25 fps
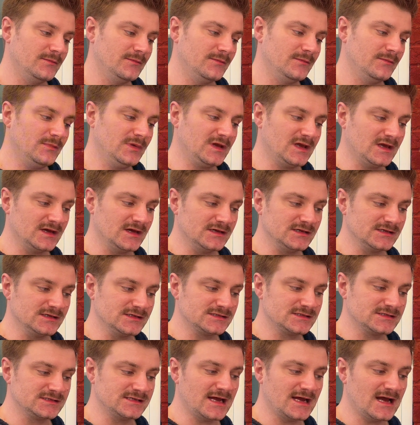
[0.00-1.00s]

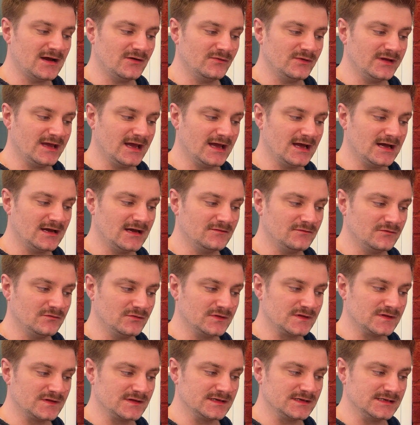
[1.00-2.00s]
Because now we have,
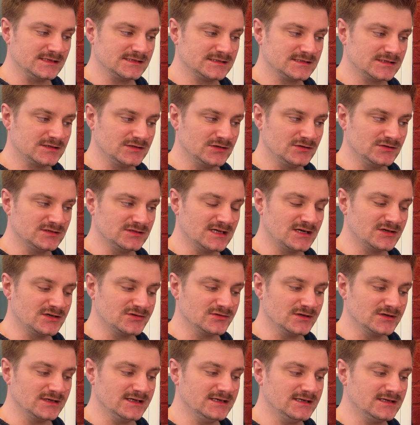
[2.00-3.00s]
with this new
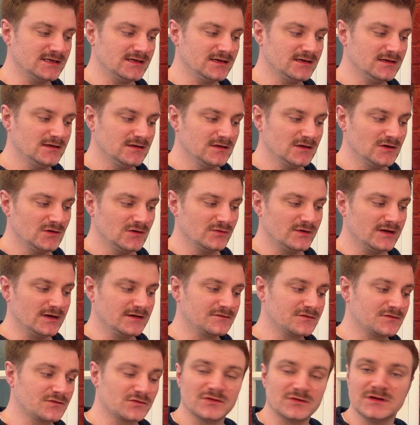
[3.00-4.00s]
central leader, we
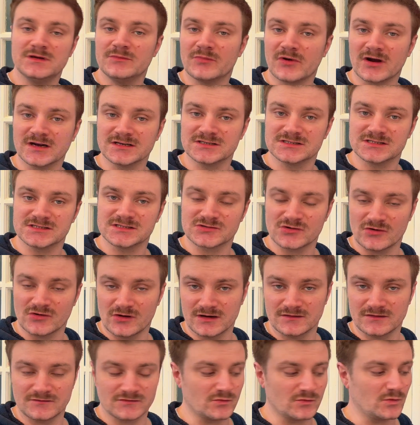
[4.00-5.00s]
have 3 branches
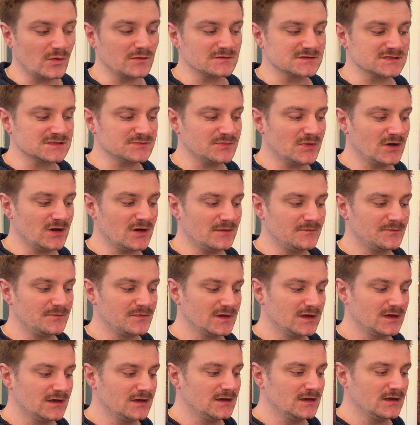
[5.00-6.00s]
growing from one spot,
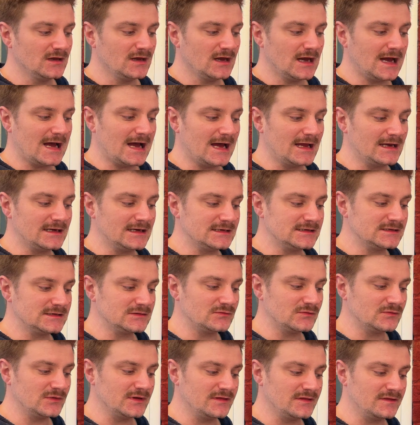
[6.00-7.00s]
and
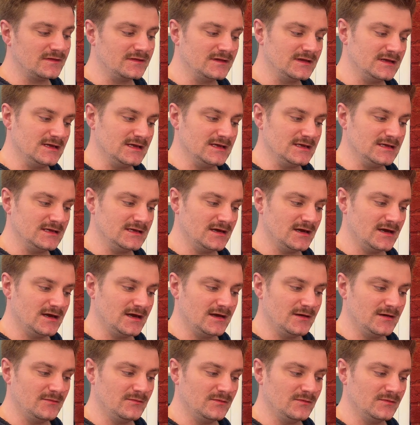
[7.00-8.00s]
with the
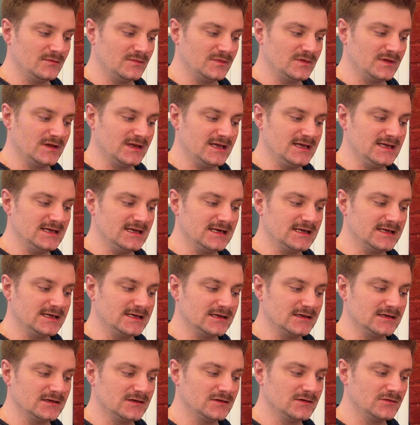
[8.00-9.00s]

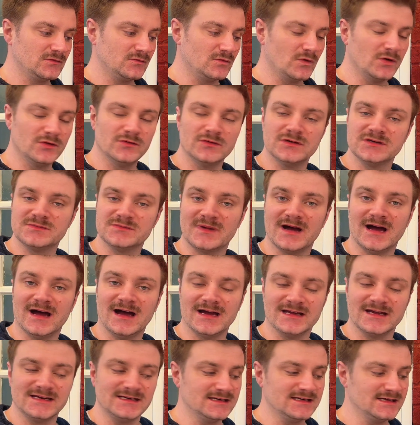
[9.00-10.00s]
healing wound
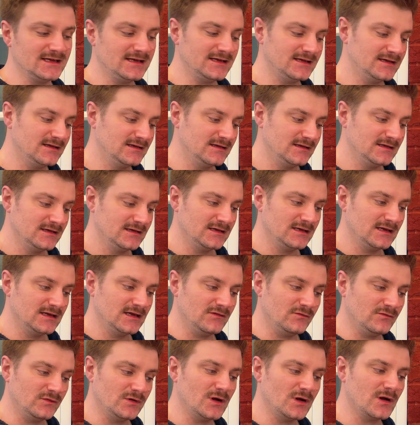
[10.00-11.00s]
behind it,
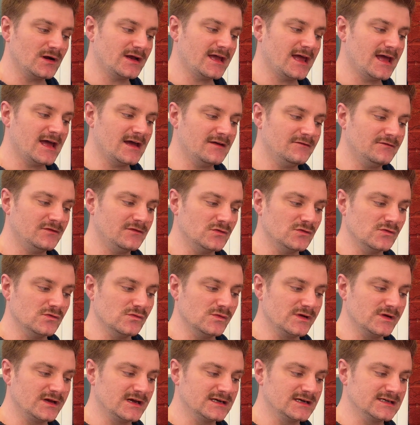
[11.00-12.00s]
if we're not careful,
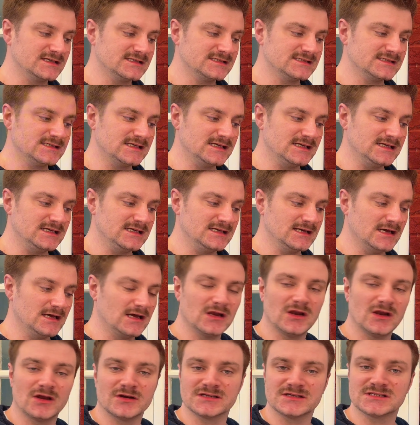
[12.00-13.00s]
we're going to see a
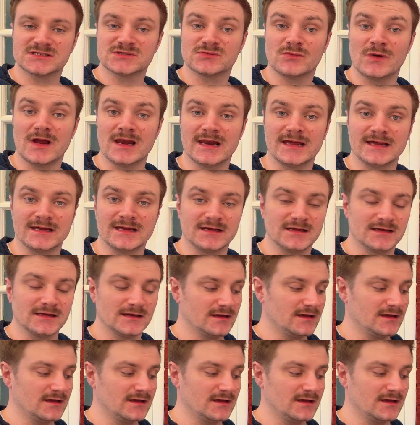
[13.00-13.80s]
lot of swelling